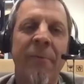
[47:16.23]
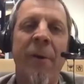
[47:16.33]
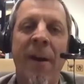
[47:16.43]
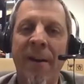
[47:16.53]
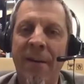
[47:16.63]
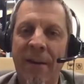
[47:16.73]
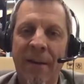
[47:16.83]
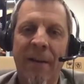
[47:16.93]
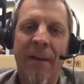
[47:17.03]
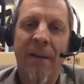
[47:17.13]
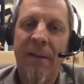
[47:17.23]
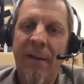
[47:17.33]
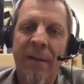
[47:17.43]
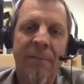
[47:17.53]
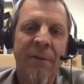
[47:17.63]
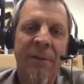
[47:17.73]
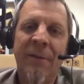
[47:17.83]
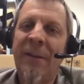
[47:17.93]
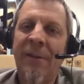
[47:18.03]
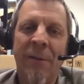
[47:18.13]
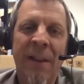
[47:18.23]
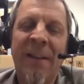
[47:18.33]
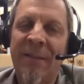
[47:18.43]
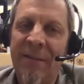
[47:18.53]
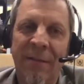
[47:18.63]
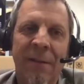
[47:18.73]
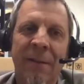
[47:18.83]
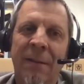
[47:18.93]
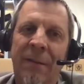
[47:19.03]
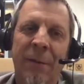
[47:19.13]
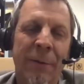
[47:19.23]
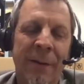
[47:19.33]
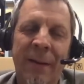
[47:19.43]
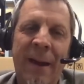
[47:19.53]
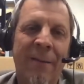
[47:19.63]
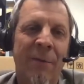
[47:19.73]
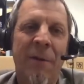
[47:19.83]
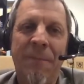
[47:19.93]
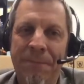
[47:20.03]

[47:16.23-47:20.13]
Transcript: ride, um, you don't need to go to Lexus. Look at the Toyota Avalon.